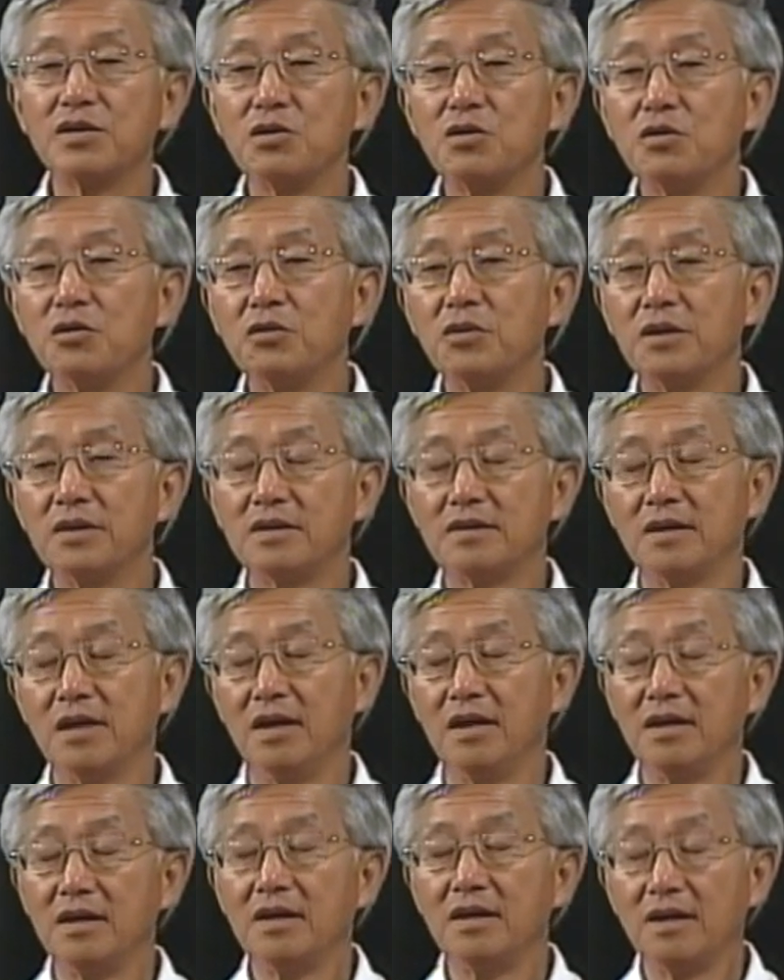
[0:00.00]
you would
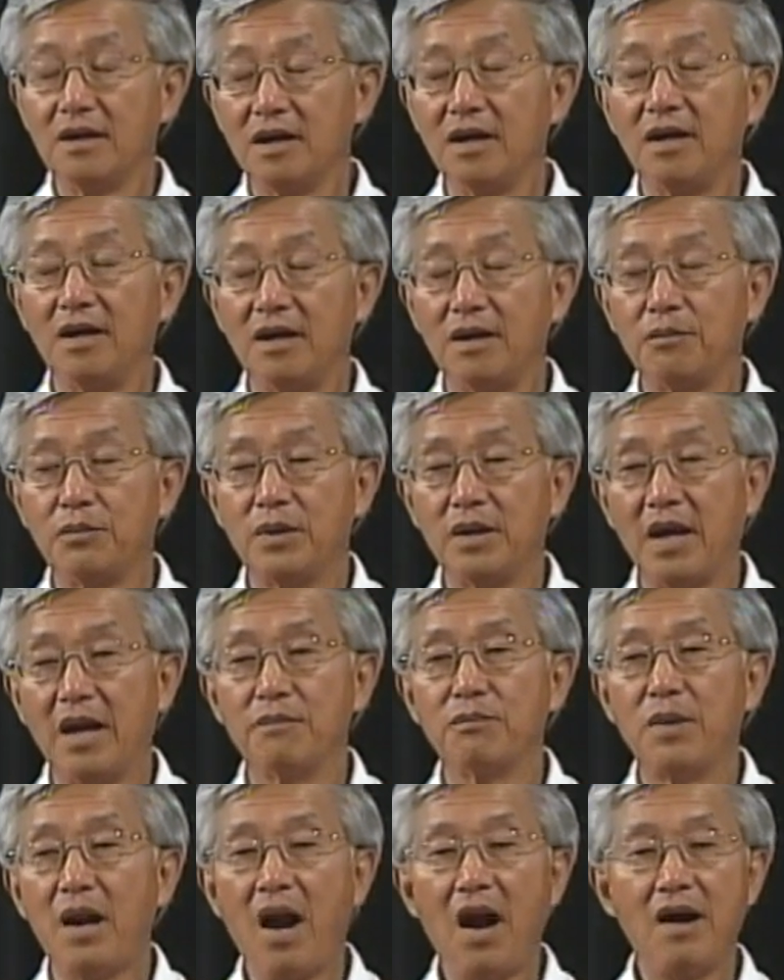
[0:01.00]
be
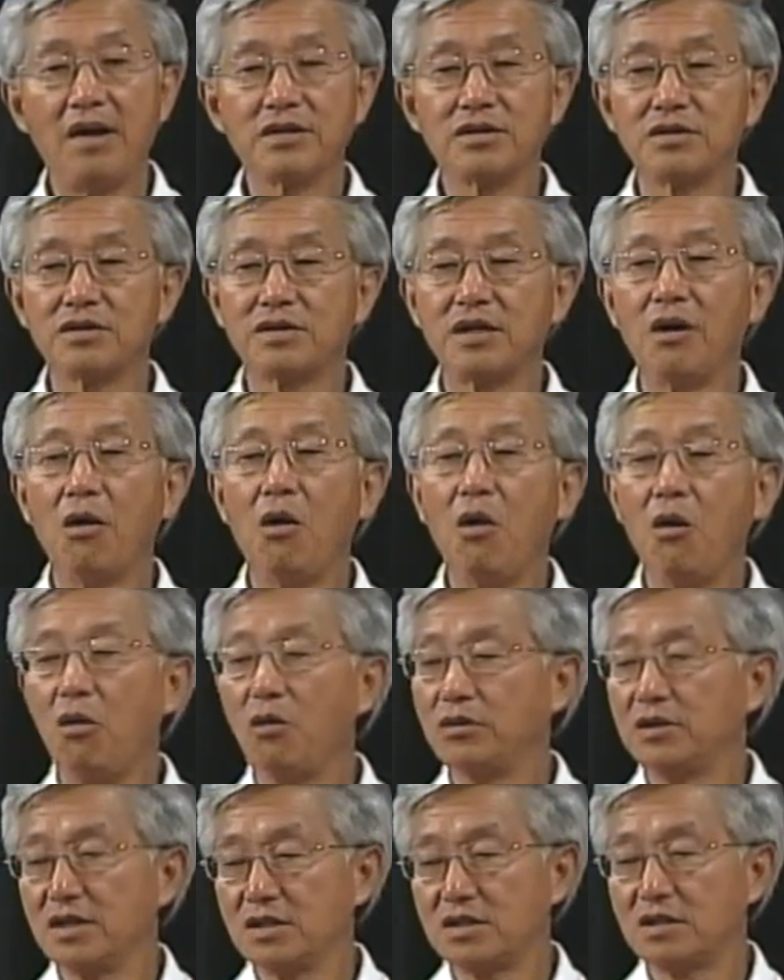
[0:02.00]
embarrassed to say,
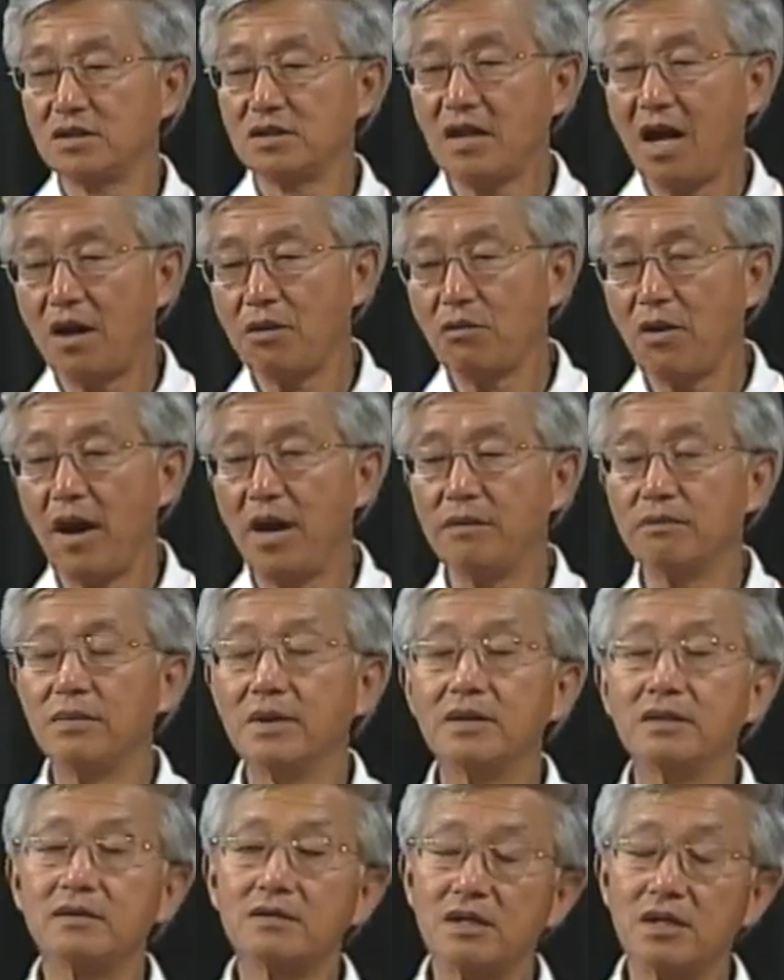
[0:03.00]
oh, this is not right,
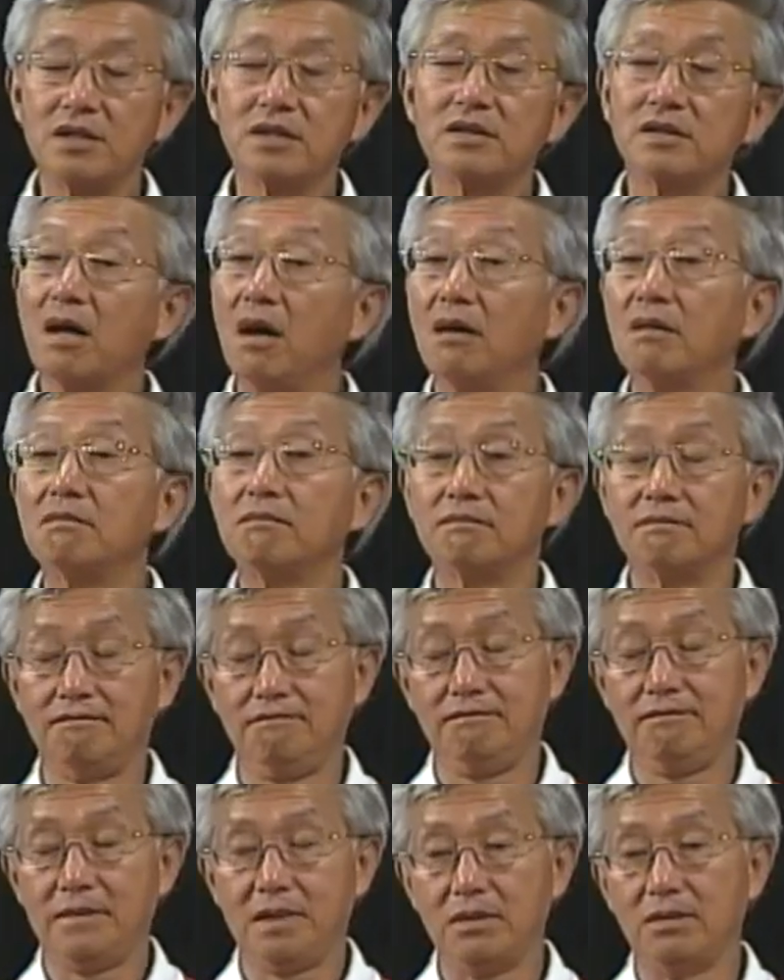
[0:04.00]
but turns out,
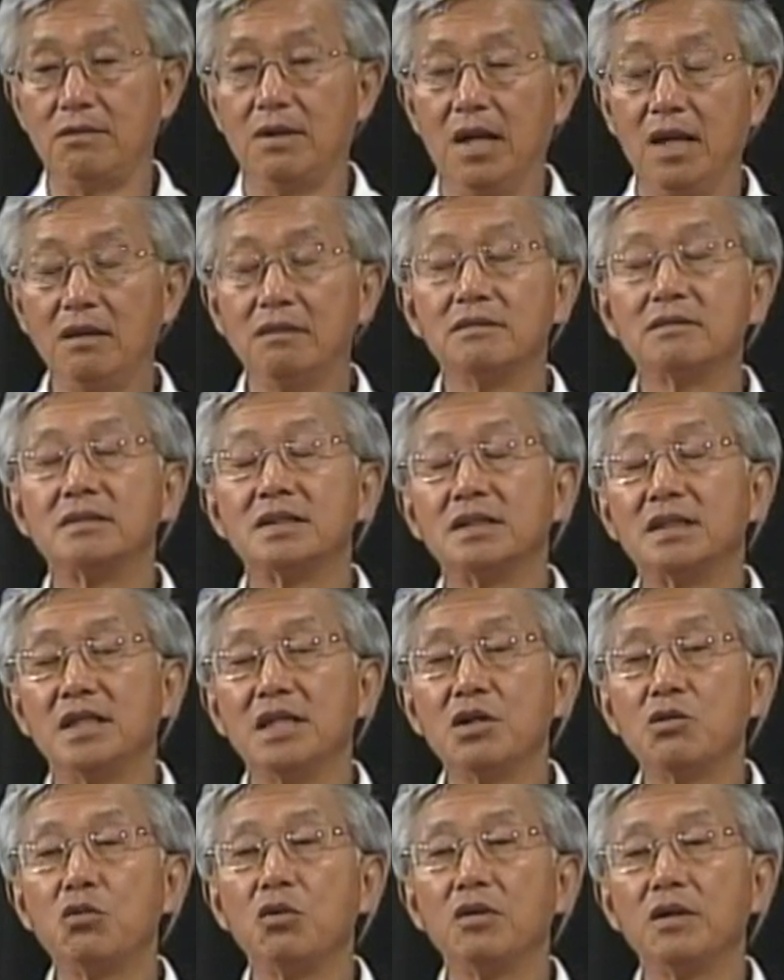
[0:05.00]
well,
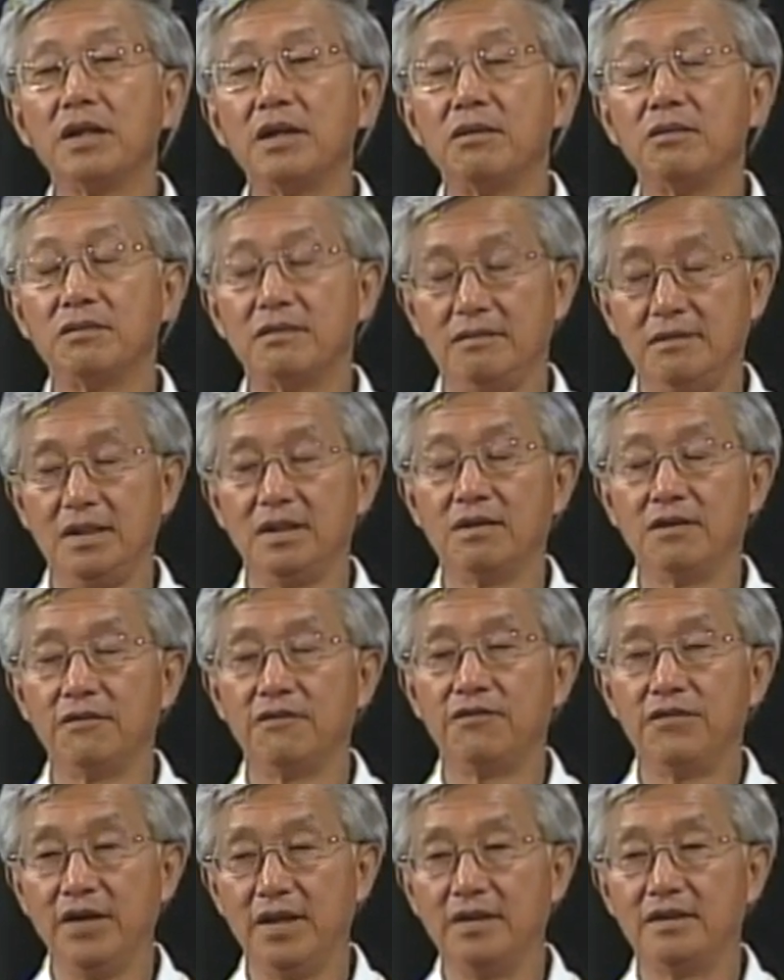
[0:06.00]
equally
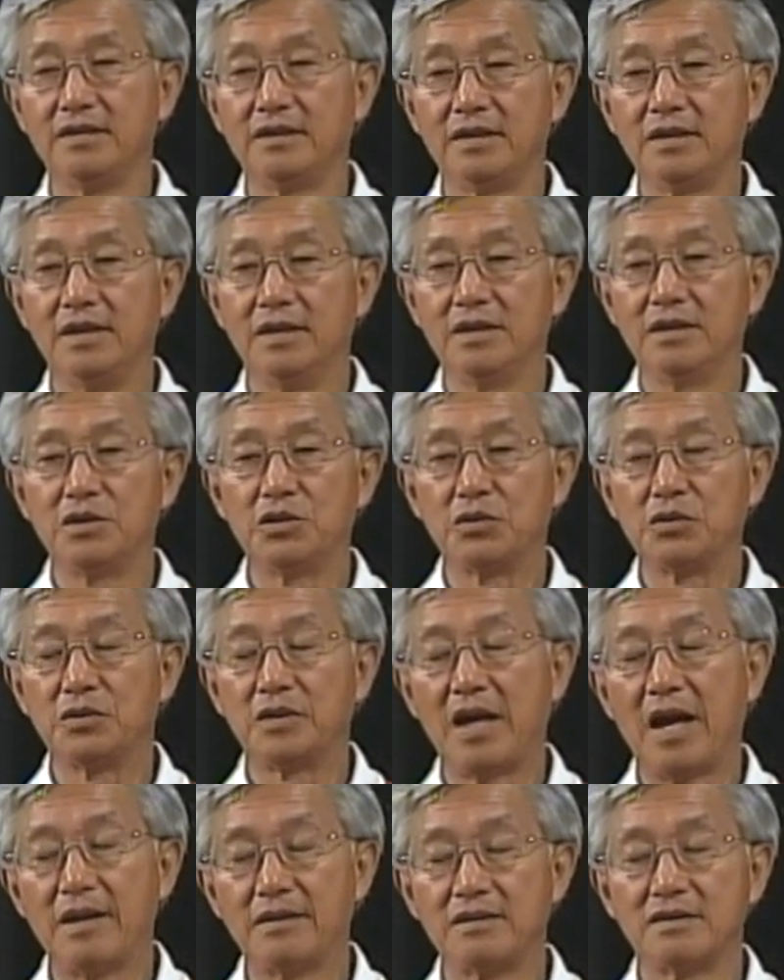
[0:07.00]
fit into
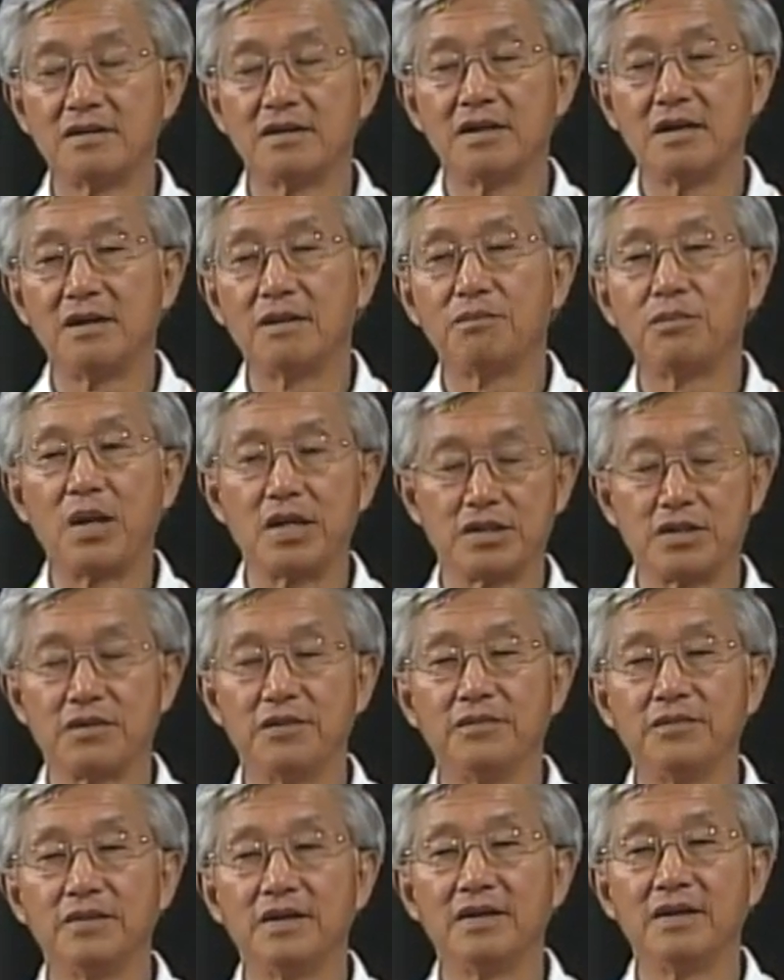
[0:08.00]
that puzzle.
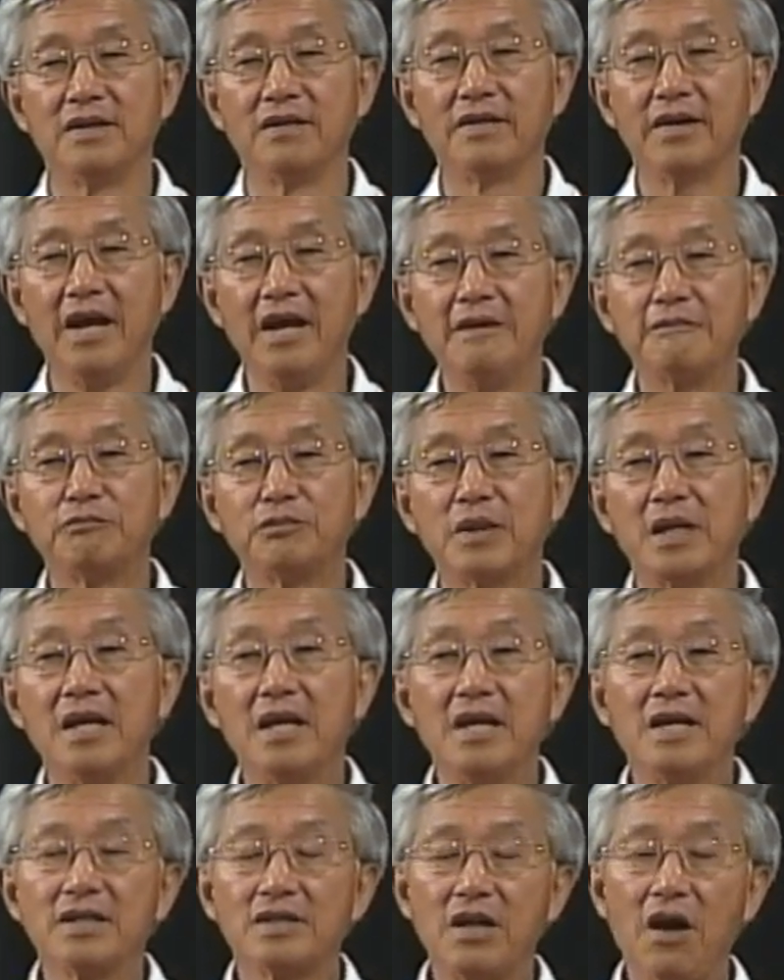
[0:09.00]
Okay?
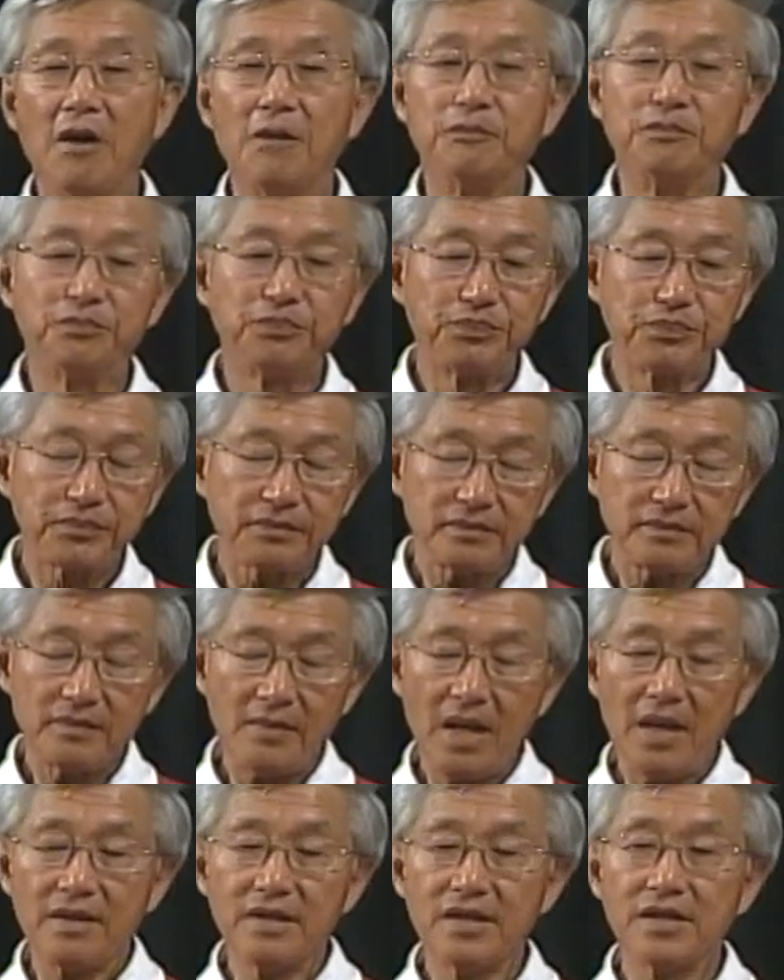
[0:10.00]
So
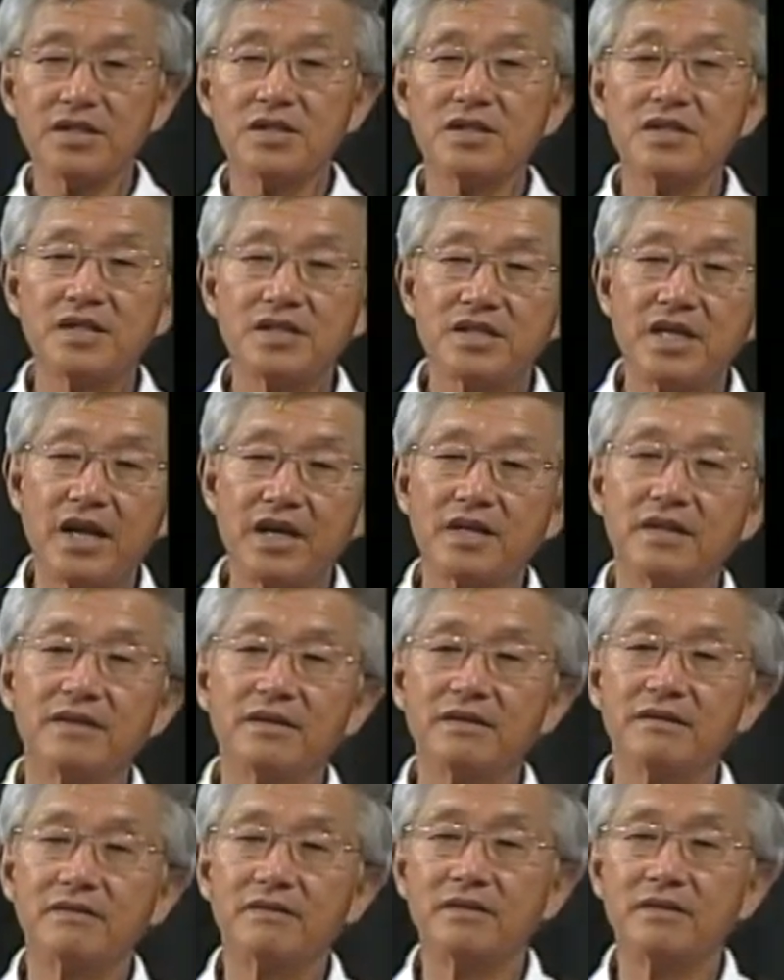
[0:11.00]
this is the second